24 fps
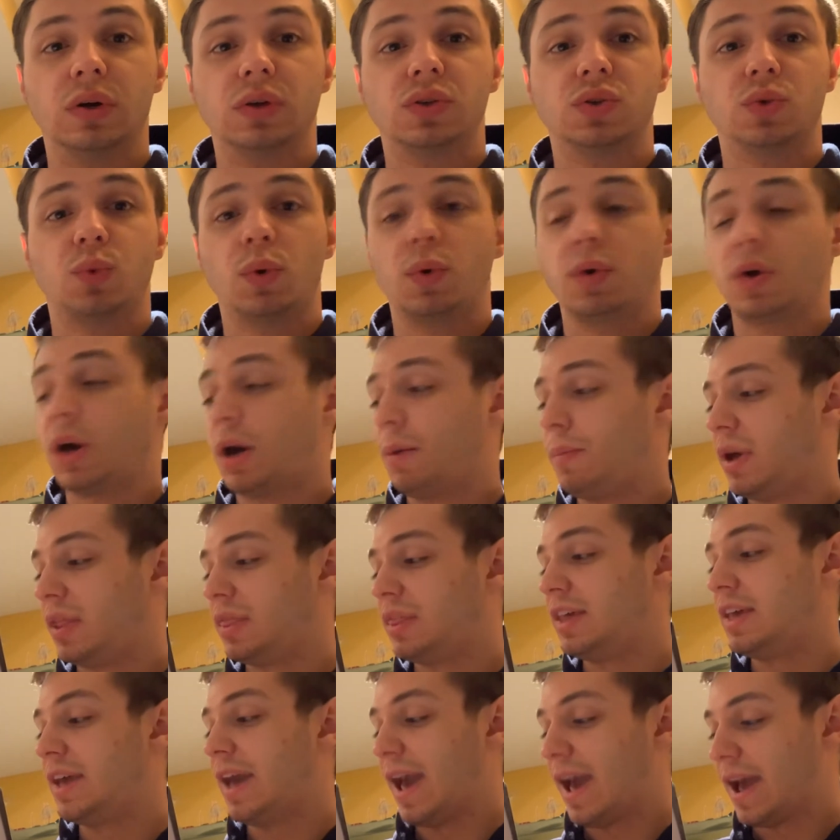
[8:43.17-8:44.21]
So it would come at
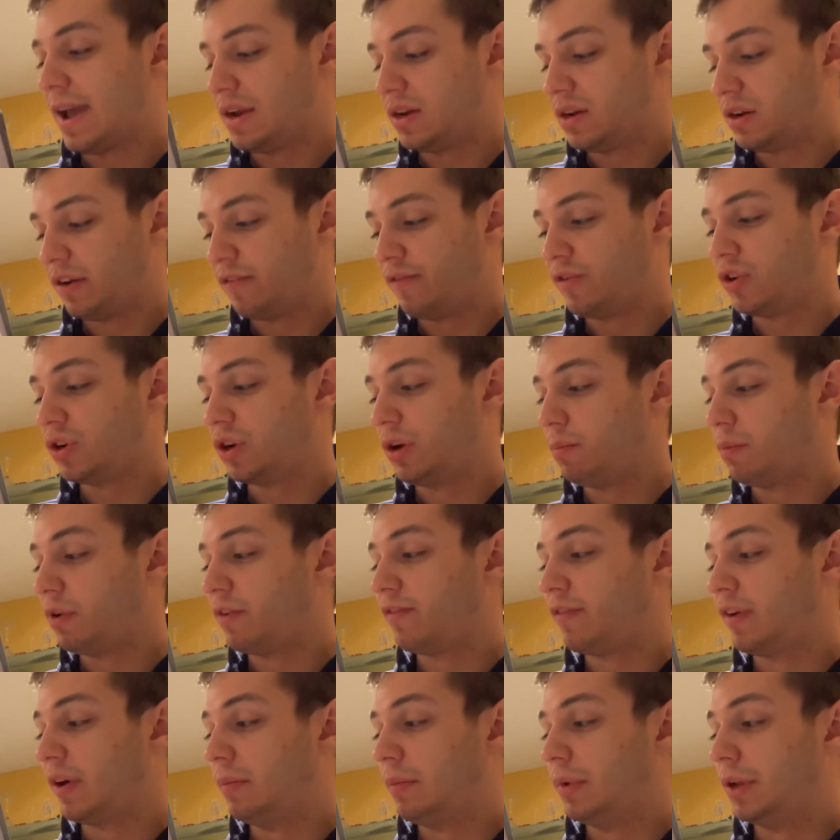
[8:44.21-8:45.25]
the end of your number
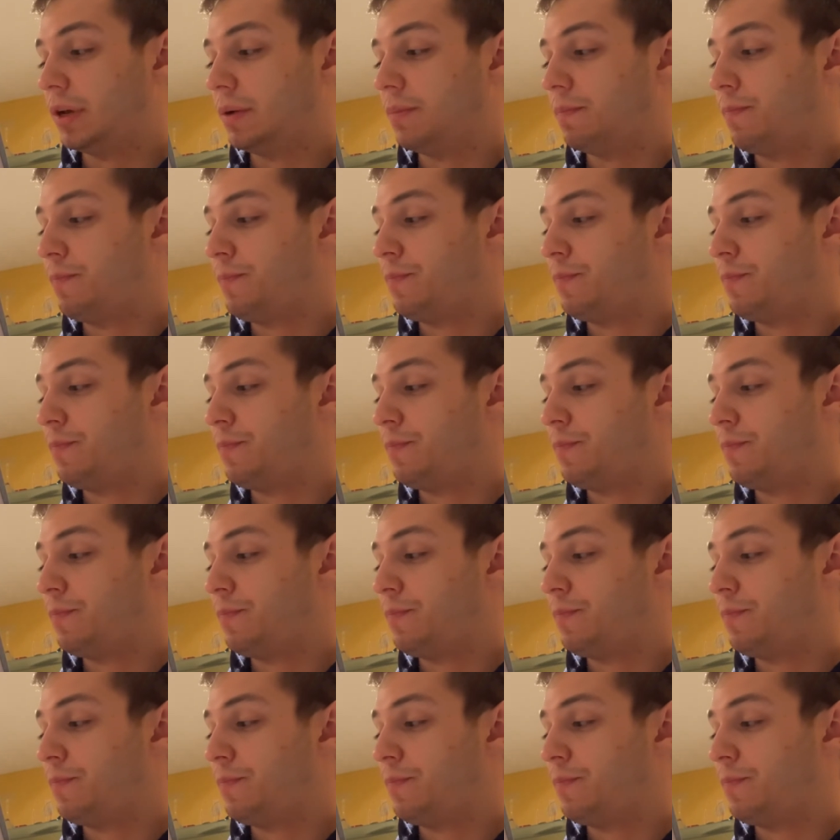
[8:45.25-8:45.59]
family.